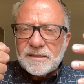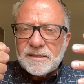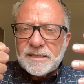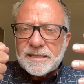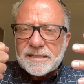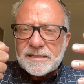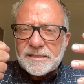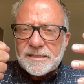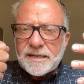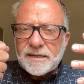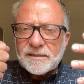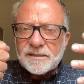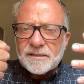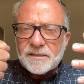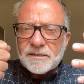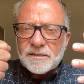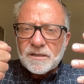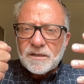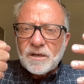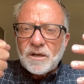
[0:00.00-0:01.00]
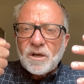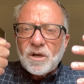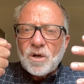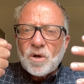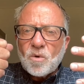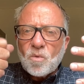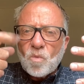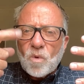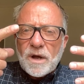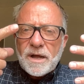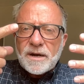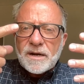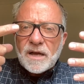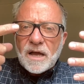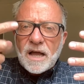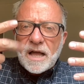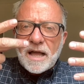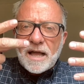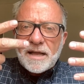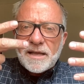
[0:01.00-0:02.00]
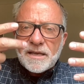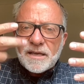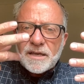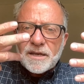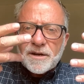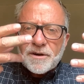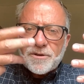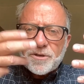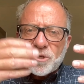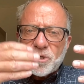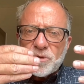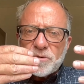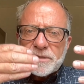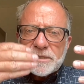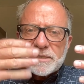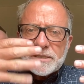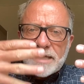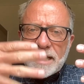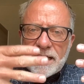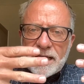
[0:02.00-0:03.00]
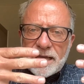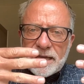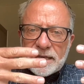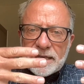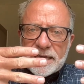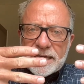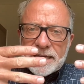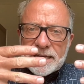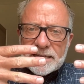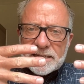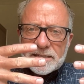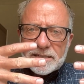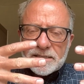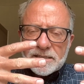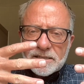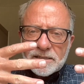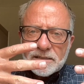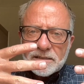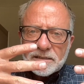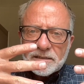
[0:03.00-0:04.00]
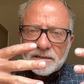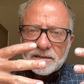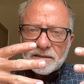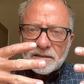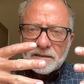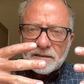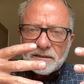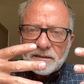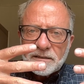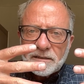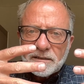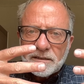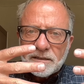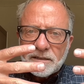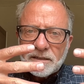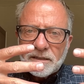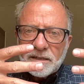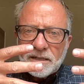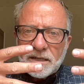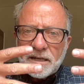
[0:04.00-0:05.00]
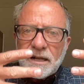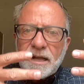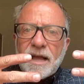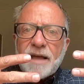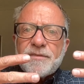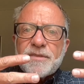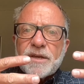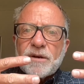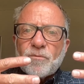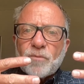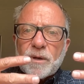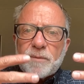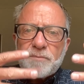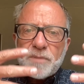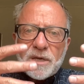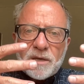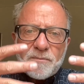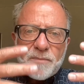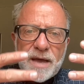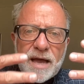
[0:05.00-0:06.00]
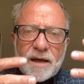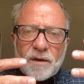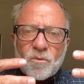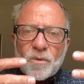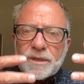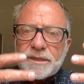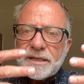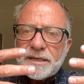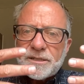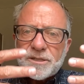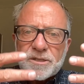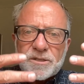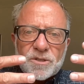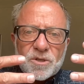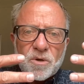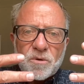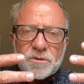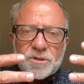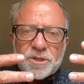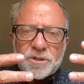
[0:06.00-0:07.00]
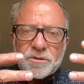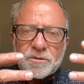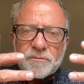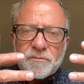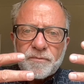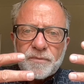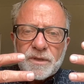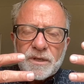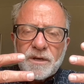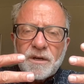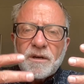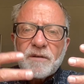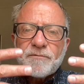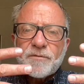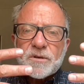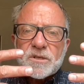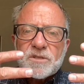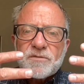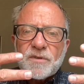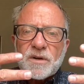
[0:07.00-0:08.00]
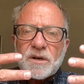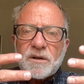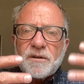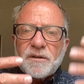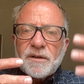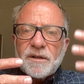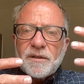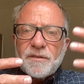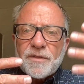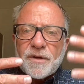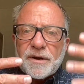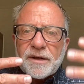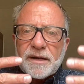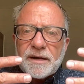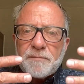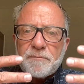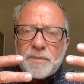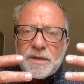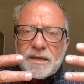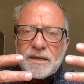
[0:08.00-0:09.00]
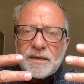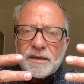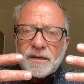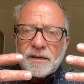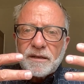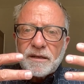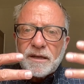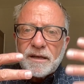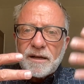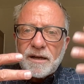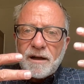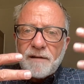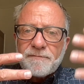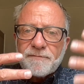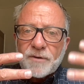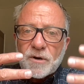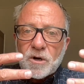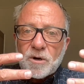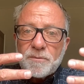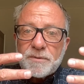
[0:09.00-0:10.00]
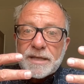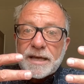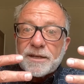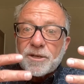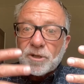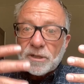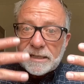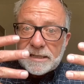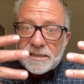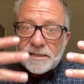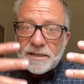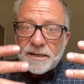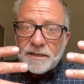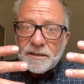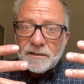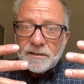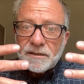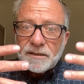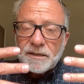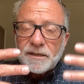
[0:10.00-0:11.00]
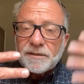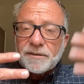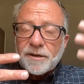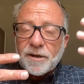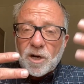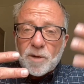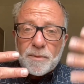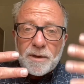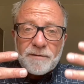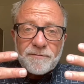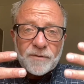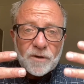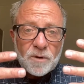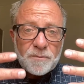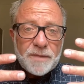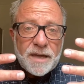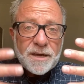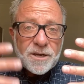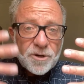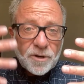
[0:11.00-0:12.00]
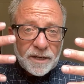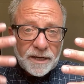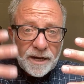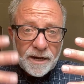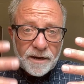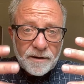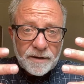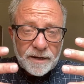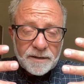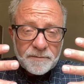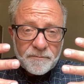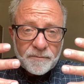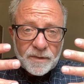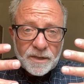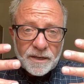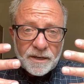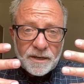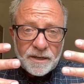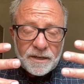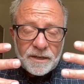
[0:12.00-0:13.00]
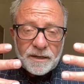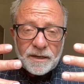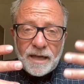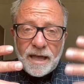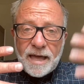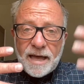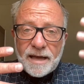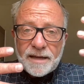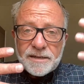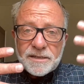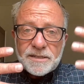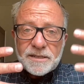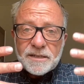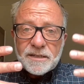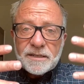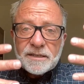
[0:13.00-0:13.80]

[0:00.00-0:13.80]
this sentence. What I hear you saying is, and then repeat back what they just told you. First of all, they're going to be affirmed that you're listening. They're going to be affirmed that you're caring. And